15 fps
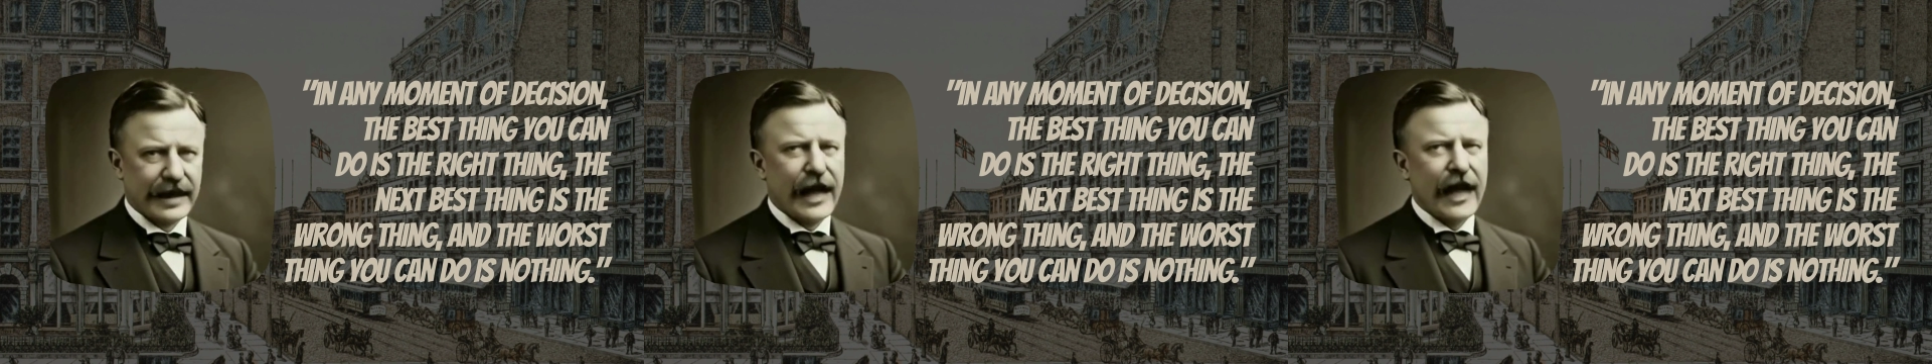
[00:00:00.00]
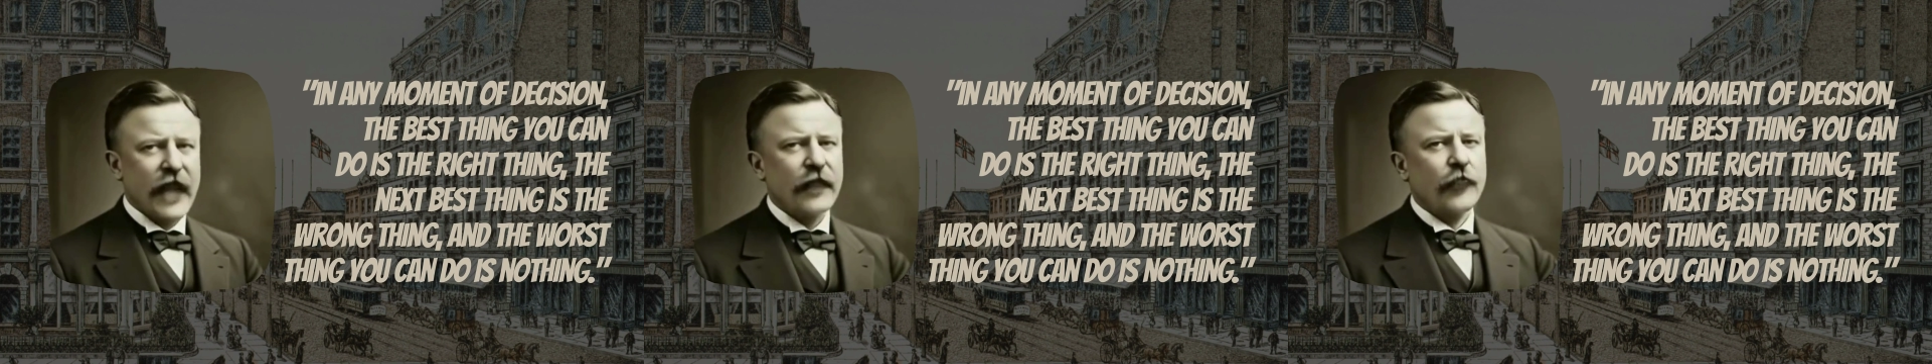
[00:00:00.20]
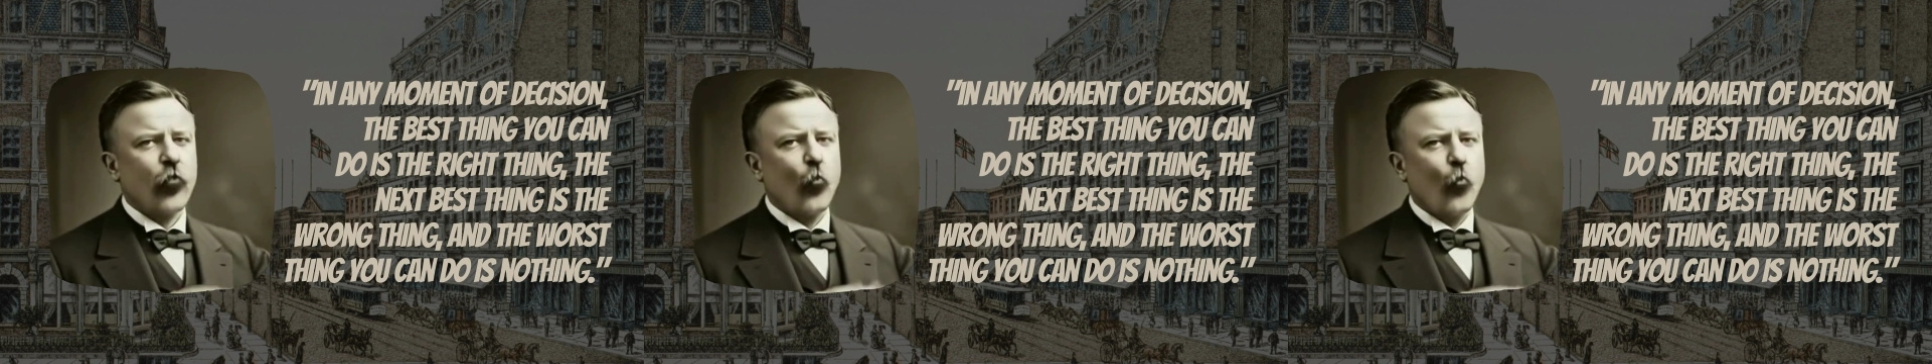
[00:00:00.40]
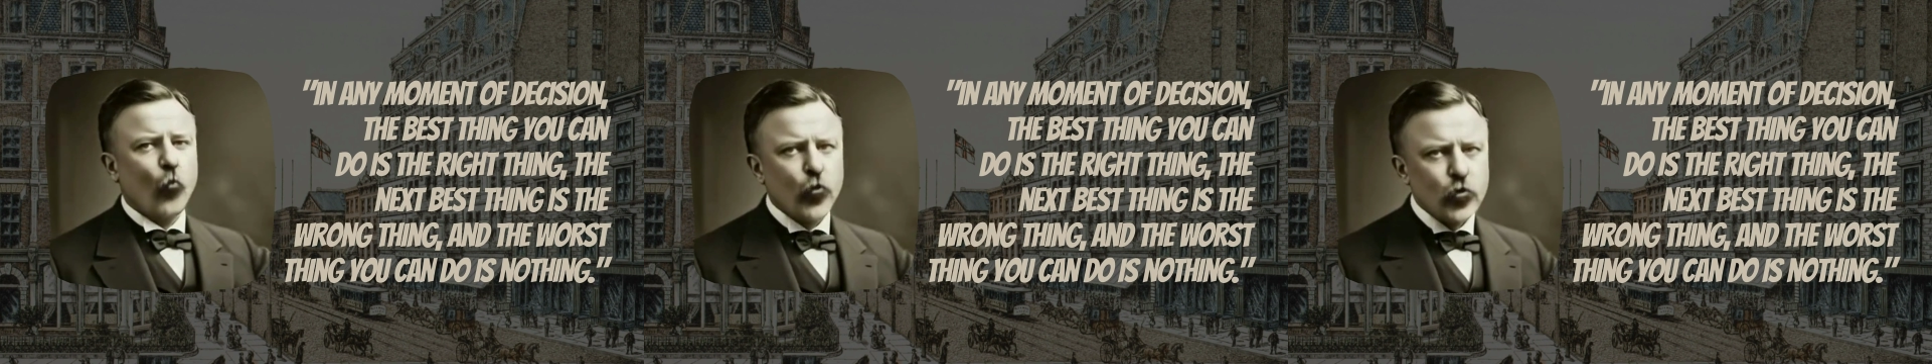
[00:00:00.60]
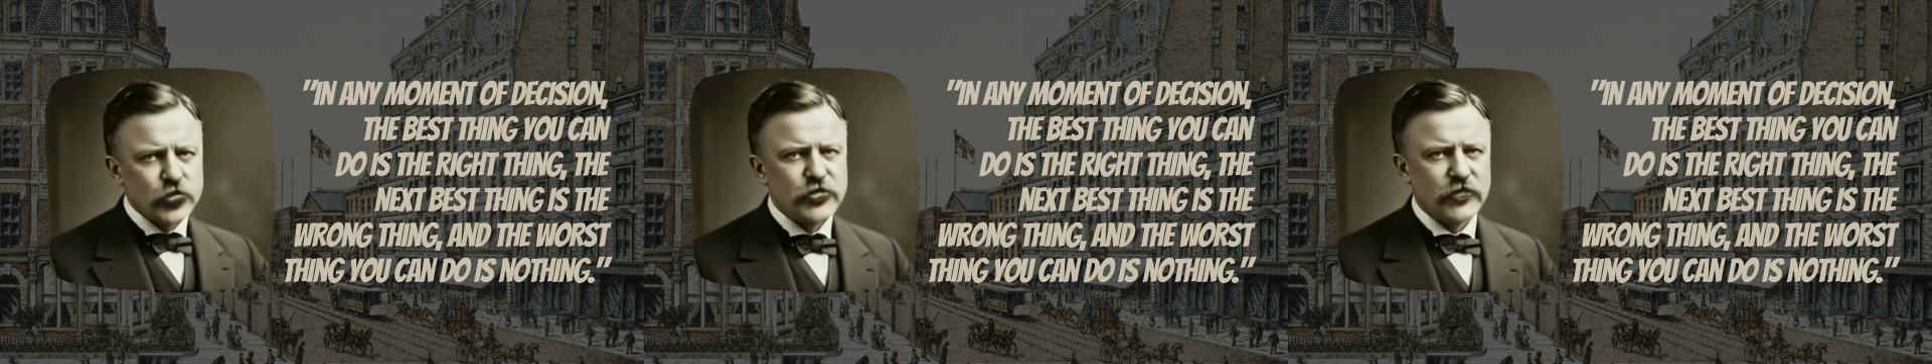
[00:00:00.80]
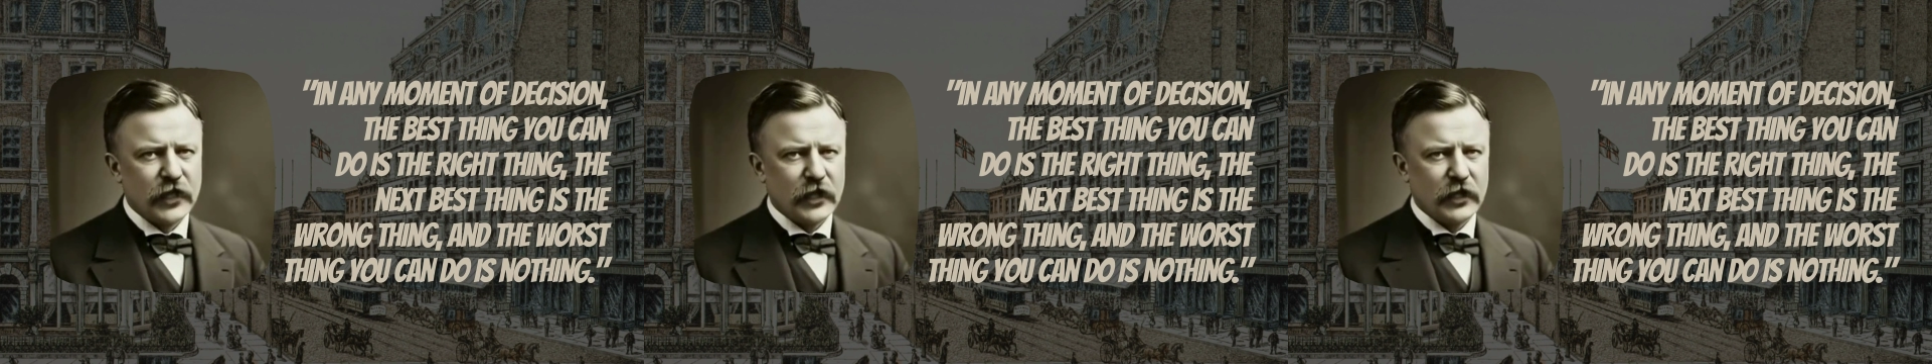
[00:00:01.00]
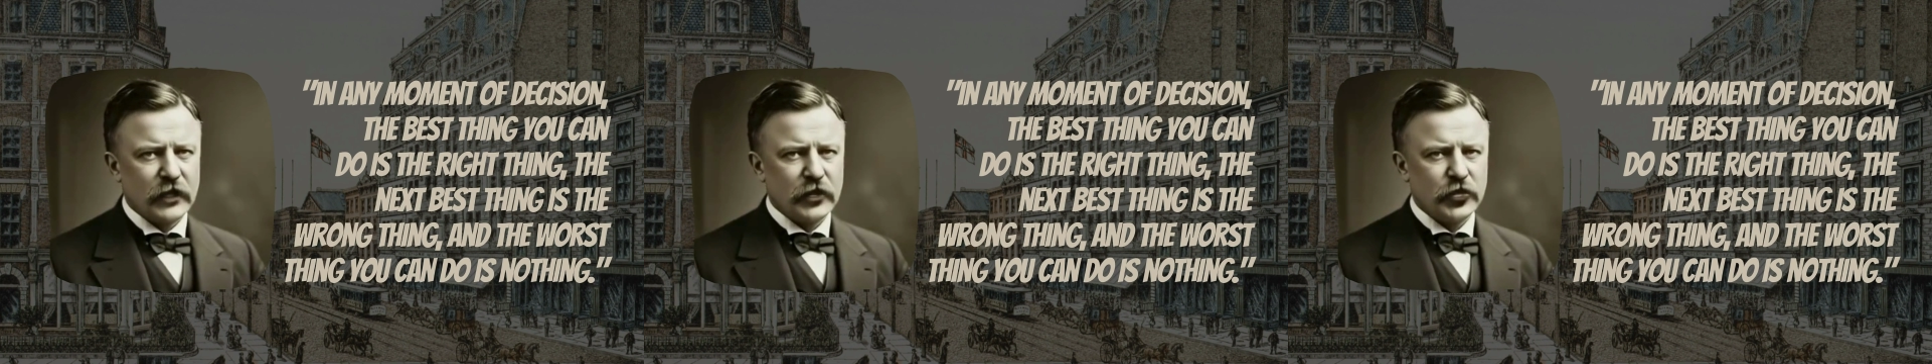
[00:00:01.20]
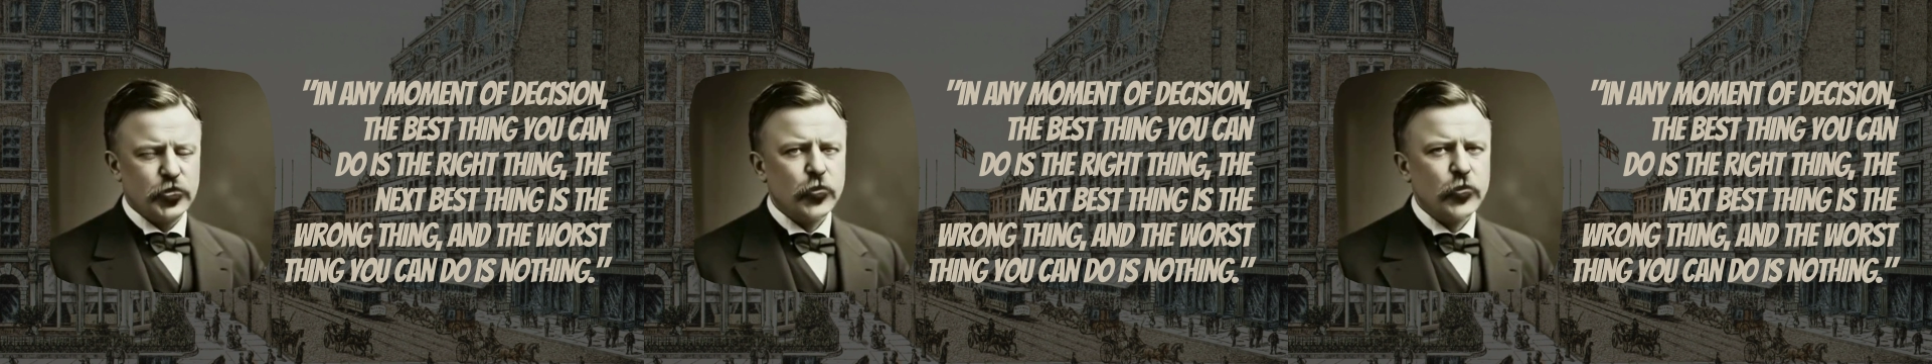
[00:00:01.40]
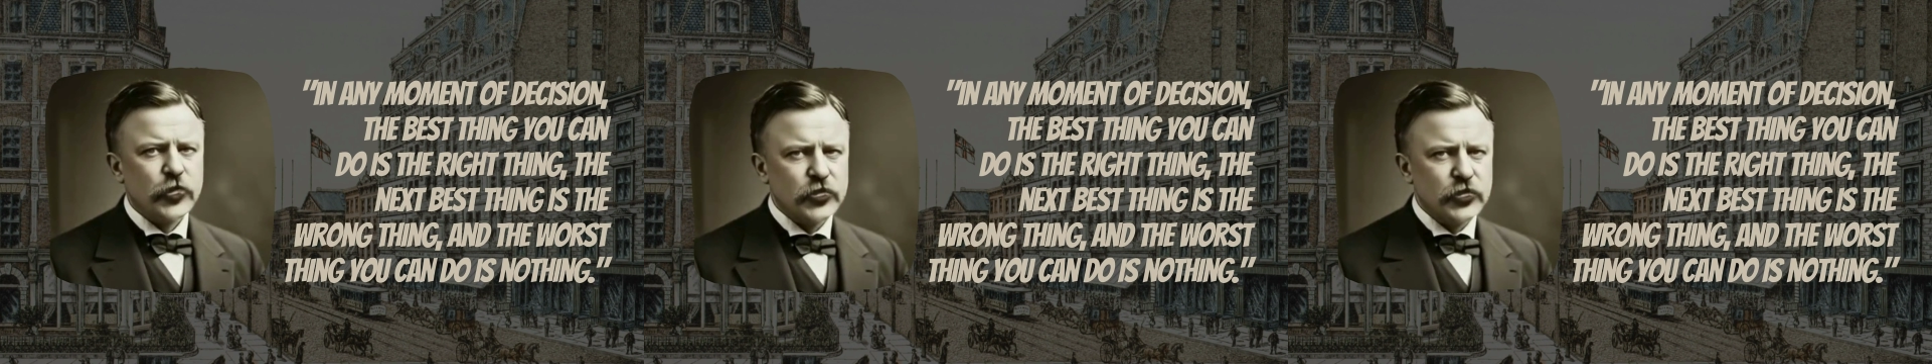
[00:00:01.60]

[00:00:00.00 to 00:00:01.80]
And the worst thing you can